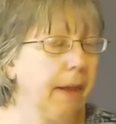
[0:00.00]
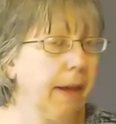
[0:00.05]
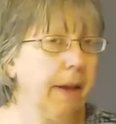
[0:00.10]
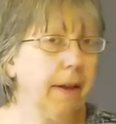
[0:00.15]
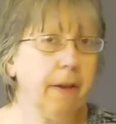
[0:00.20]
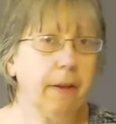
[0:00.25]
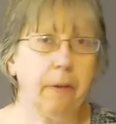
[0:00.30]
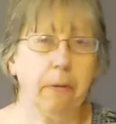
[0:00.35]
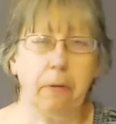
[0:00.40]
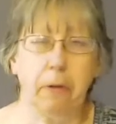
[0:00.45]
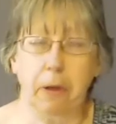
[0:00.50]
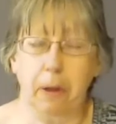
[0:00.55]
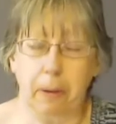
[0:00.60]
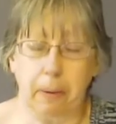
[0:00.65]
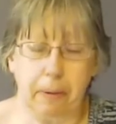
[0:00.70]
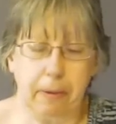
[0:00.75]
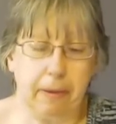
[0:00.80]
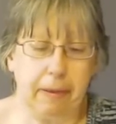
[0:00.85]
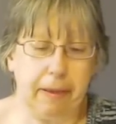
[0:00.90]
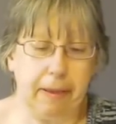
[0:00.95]

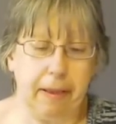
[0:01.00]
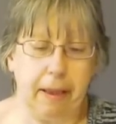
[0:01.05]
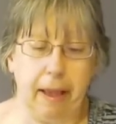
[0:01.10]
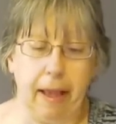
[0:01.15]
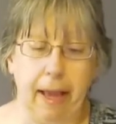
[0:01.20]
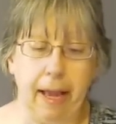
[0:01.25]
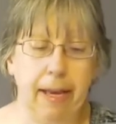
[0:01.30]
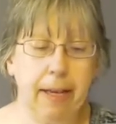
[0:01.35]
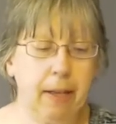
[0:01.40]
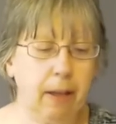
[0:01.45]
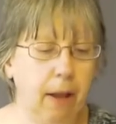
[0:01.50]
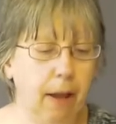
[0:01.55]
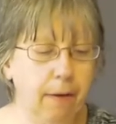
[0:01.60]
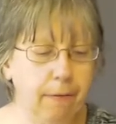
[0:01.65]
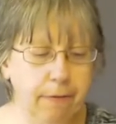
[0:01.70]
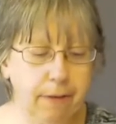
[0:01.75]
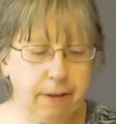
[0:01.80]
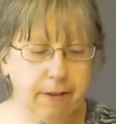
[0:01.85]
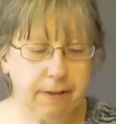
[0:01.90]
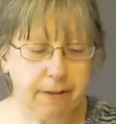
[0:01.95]
I'd
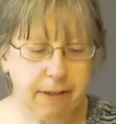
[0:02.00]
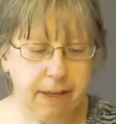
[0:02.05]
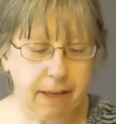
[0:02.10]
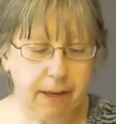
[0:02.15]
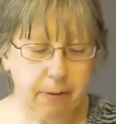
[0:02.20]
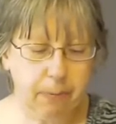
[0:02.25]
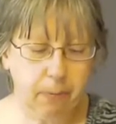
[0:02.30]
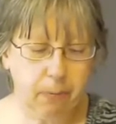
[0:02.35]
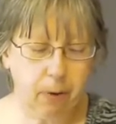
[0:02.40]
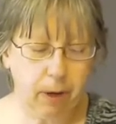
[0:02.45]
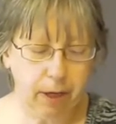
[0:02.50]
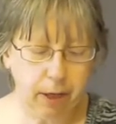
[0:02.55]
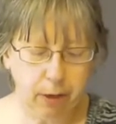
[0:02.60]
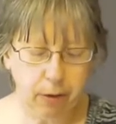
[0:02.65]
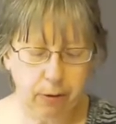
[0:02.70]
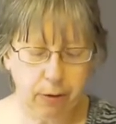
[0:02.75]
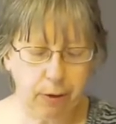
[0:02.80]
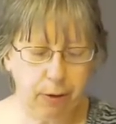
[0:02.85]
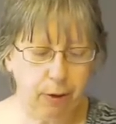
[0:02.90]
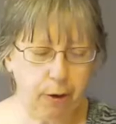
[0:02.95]
love to see what
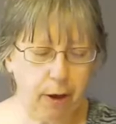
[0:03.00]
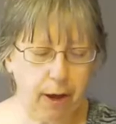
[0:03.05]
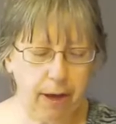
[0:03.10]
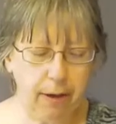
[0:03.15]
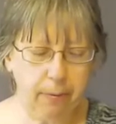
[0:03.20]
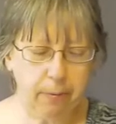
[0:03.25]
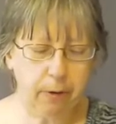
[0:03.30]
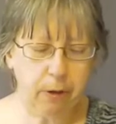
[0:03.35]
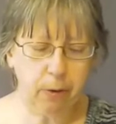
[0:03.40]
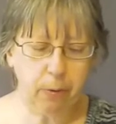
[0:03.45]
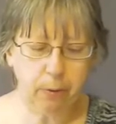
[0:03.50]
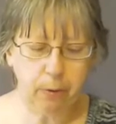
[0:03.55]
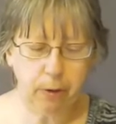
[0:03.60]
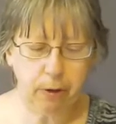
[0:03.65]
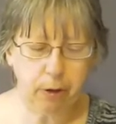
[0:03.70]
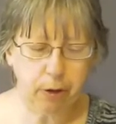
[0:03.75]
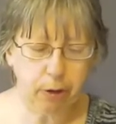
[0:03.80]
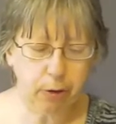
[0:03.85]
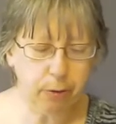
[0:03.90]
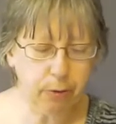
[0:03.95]
you thought you
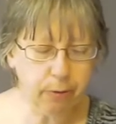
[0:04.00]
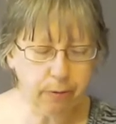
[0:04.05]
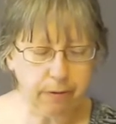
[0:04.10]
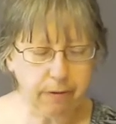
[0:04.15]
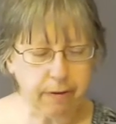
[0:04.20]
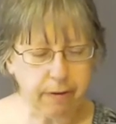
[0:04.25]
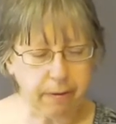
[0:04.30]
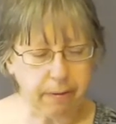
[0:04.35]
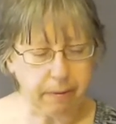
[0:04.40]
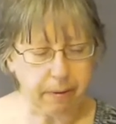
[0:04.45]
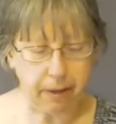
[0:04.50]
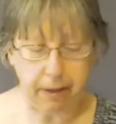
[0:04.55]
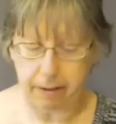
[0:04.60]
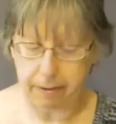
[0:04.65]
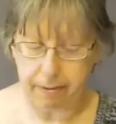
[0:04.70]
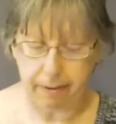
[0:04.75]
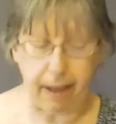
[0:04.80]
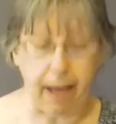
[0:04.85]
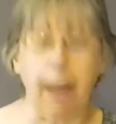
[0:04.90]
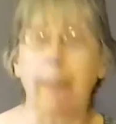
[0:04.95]
could use
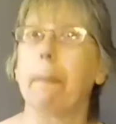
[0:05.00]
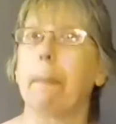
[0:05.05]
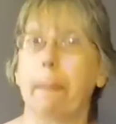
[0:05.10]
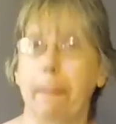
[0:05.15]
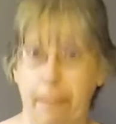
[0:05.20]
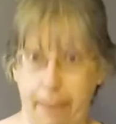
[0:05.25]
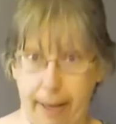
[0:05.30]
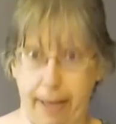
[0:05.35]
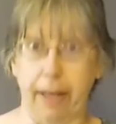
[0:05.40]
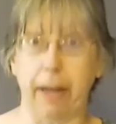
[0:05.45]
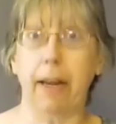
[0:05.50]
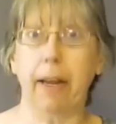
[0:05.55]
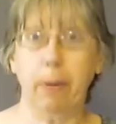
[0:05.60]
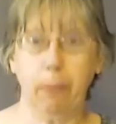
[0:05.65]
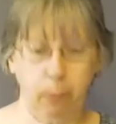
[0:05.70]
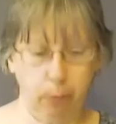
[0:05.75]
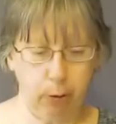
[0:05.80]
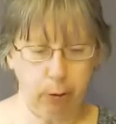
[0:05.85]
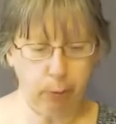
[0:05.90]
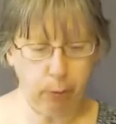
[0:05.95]
because I bet
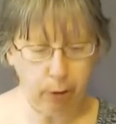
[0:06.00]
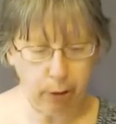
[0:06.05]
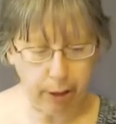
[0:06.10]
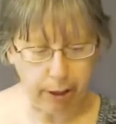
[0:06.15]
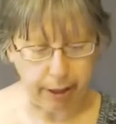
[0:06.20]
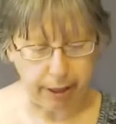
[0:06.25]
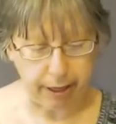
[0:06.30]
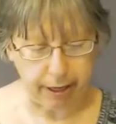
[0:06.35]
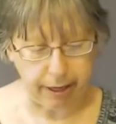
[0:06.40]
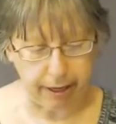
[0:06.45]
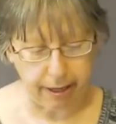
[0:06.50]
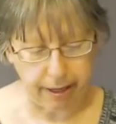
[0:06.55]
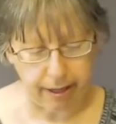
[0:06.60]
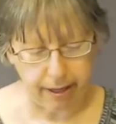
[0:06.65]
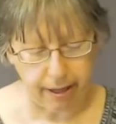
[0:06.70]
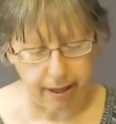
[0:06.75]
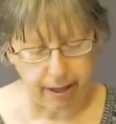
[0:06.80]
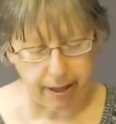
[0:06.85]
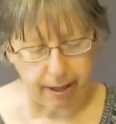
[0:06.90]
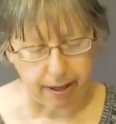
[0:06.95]
it would work.
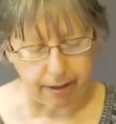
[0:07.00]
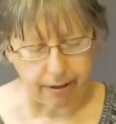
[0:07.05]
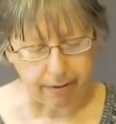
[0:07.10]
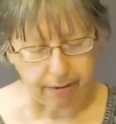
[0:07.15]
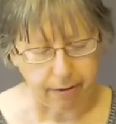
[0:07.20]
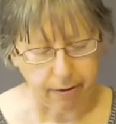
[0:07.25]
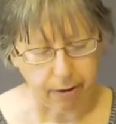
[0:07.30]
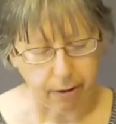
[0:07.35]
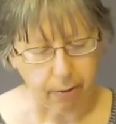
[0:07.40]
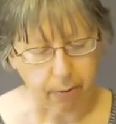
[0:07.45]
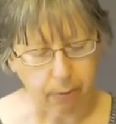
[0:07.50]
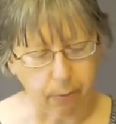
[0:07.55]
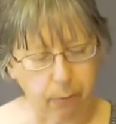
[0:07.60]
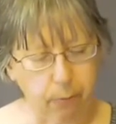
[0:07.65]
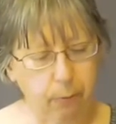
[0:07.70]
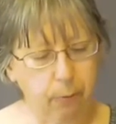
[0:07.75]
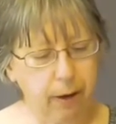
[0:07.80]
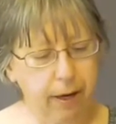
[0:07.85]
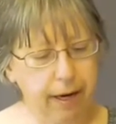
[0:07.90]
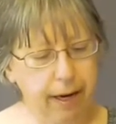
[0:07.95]
So
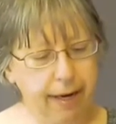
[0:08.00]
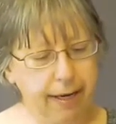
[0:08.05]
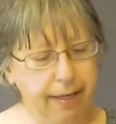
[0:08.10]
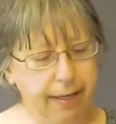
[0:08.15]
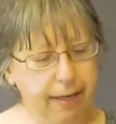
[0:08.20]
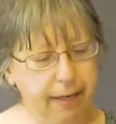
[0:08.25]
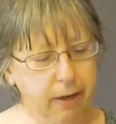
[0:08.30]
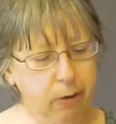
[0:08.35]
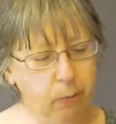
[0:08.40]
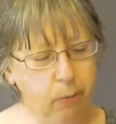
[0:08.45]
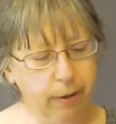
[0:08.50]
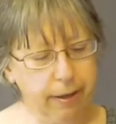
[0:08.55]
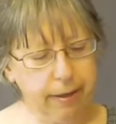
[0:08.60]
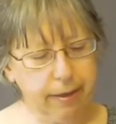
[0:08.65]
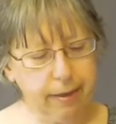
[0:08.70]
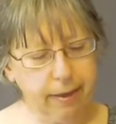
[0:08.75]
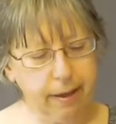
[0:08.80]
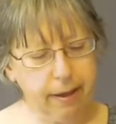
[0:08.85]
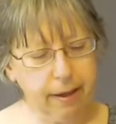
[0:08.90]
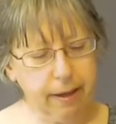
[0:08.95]
what I did
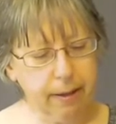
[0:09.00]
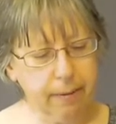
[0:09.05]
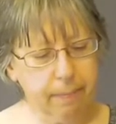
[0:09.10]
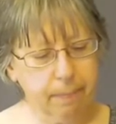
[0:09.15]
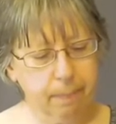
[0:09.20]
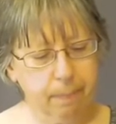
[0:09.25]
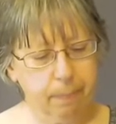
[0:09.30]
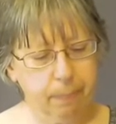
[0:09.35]
with the